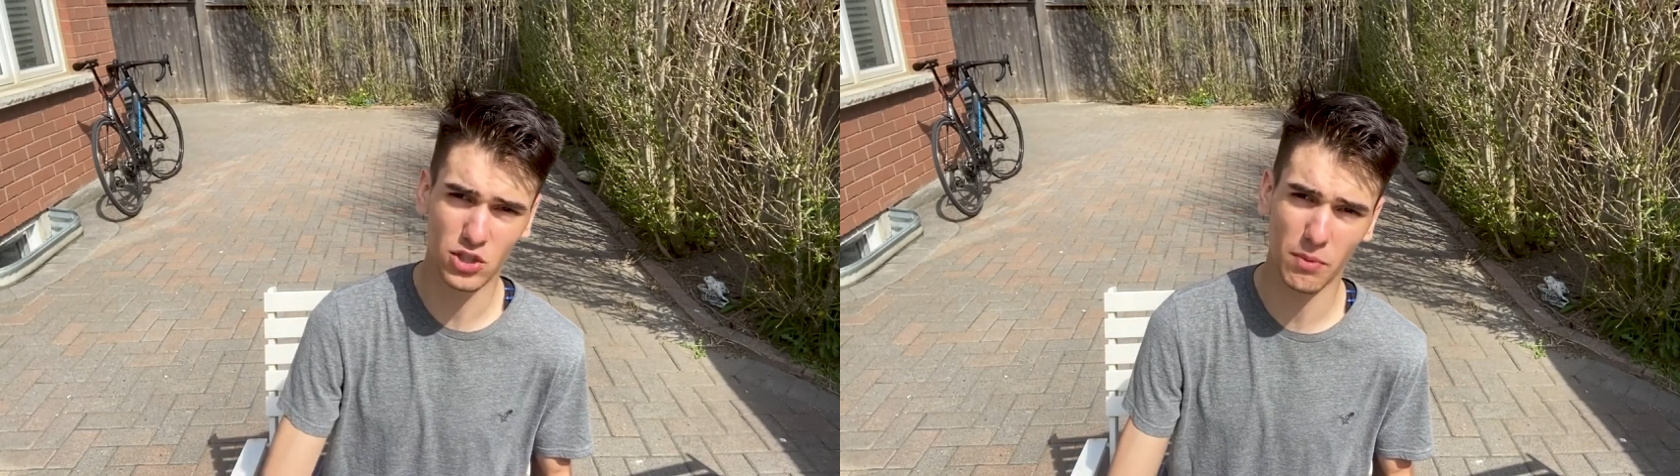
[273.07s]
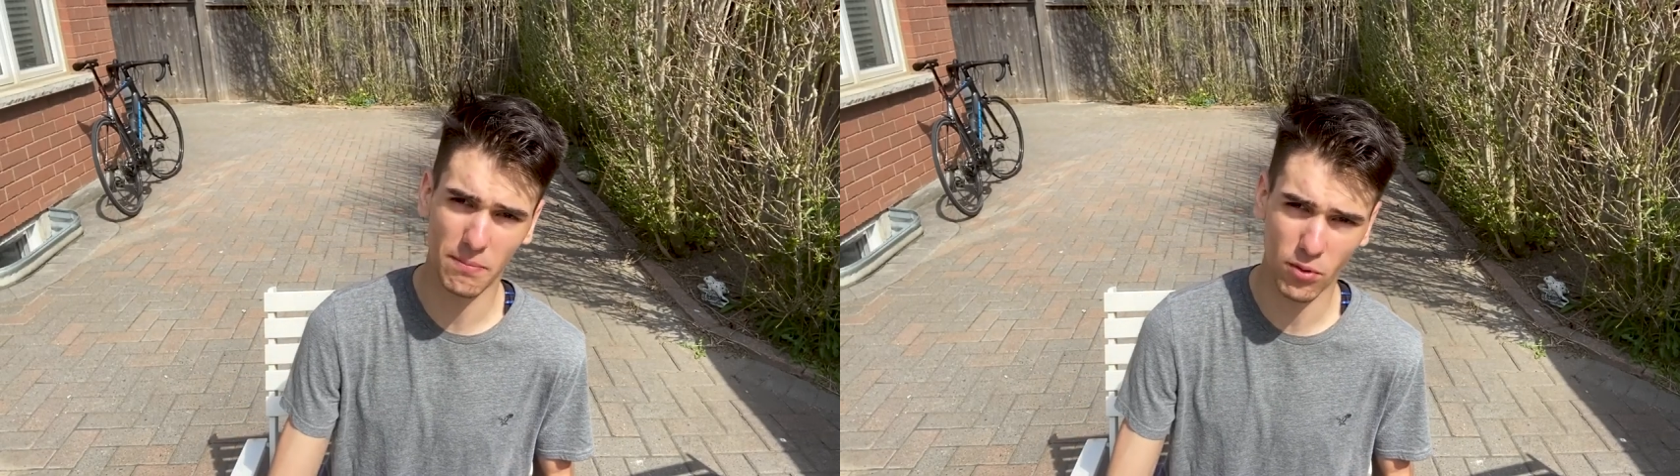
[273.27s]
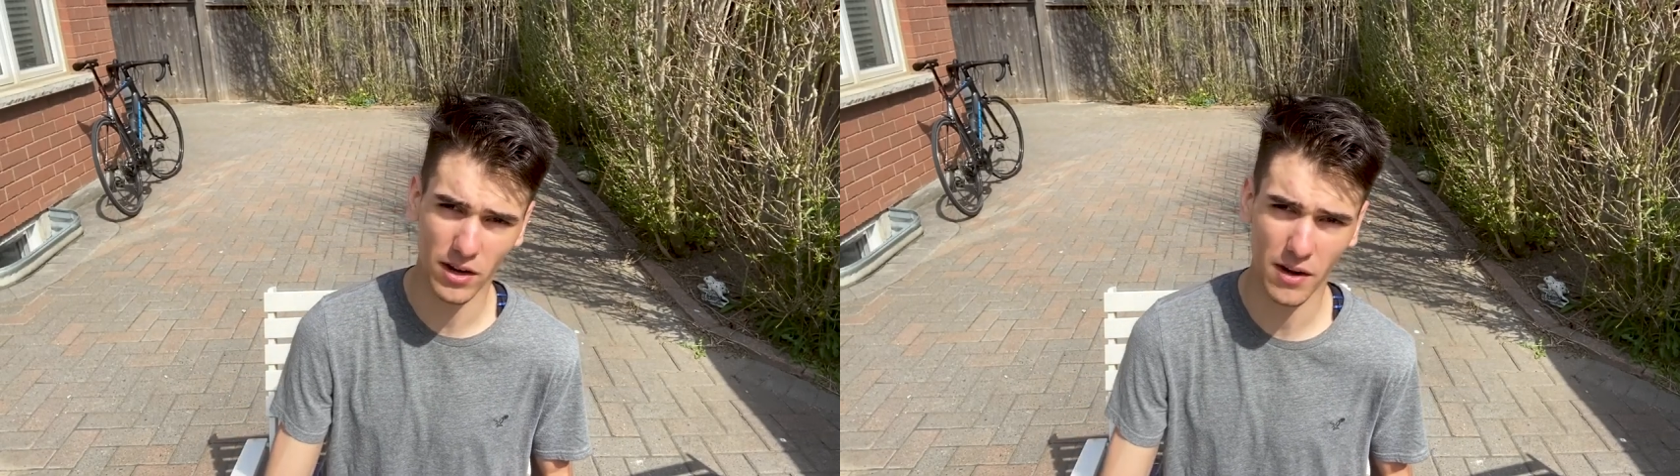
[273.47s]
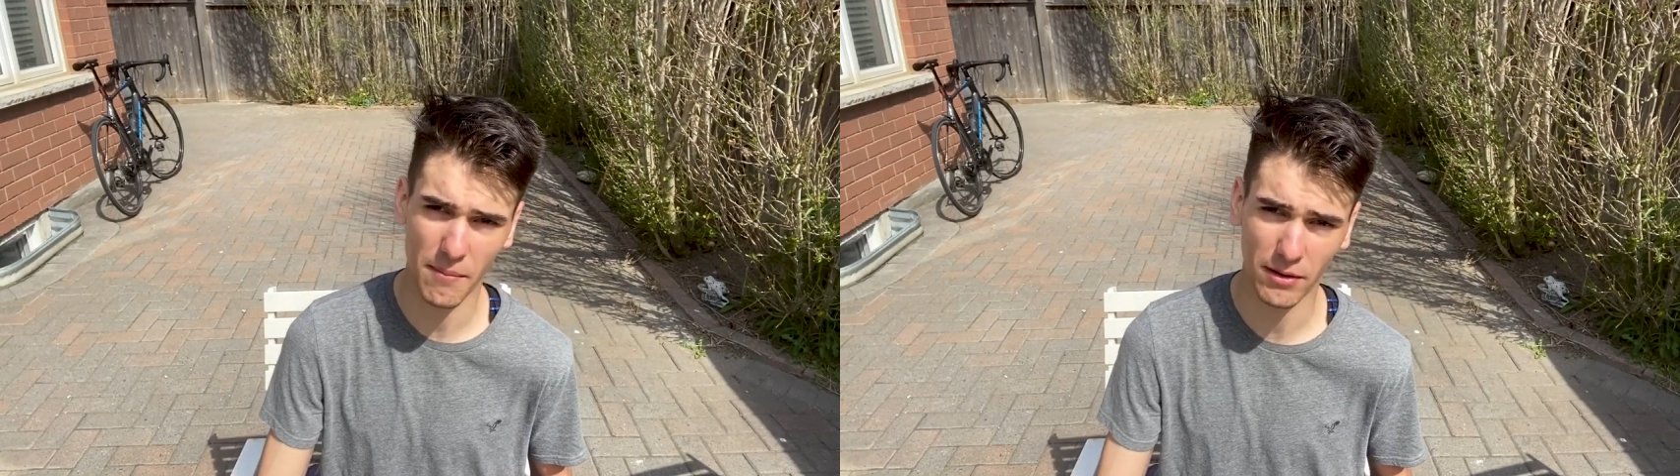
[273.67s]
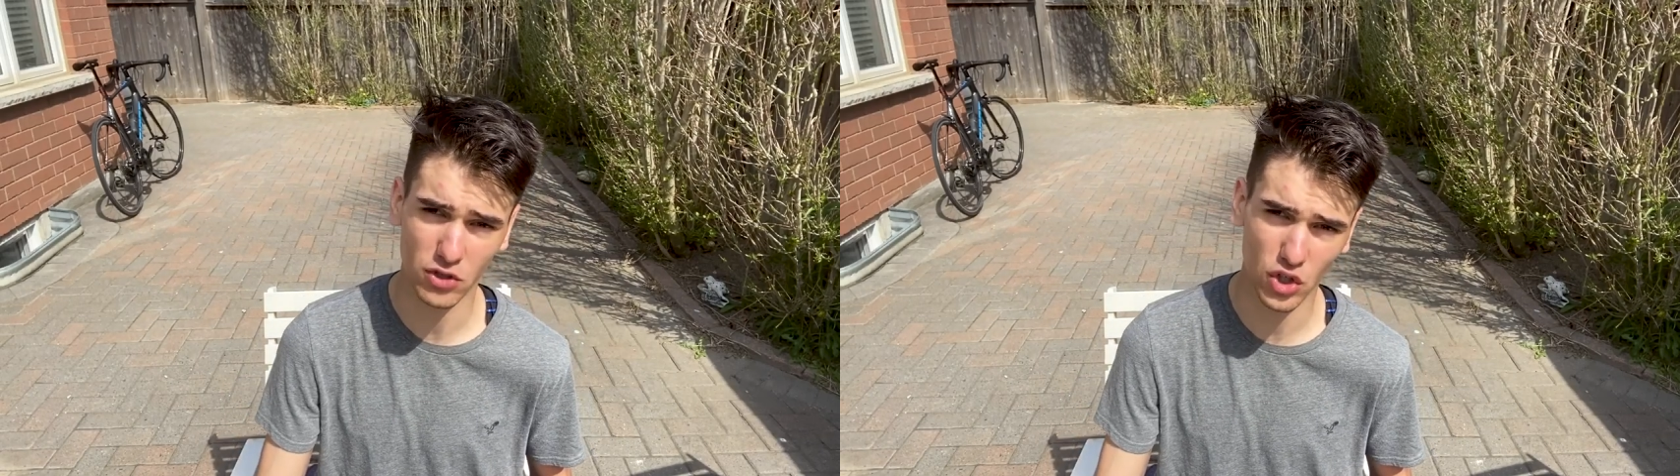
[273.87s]
super important
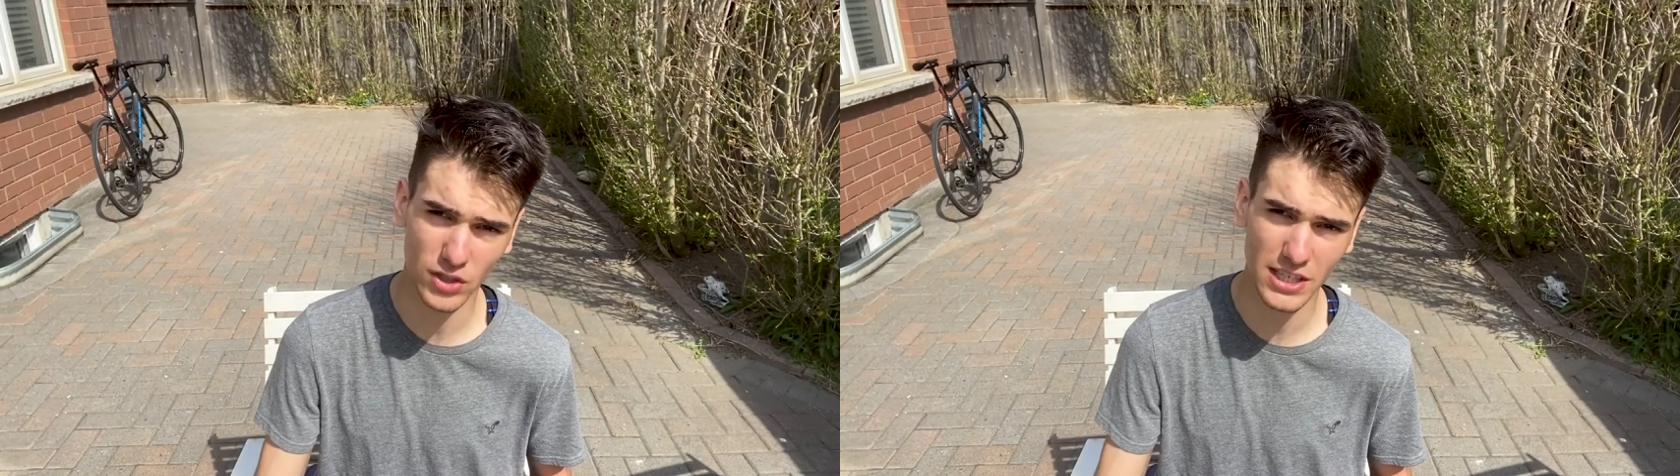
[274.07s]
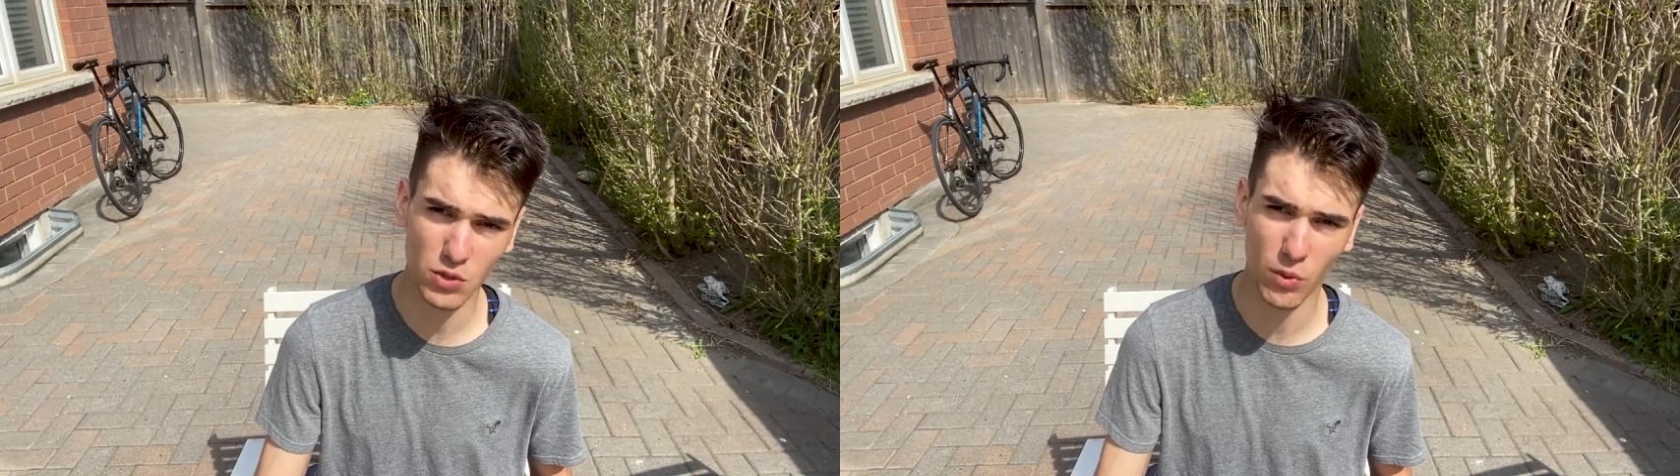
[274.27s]
about jerseys,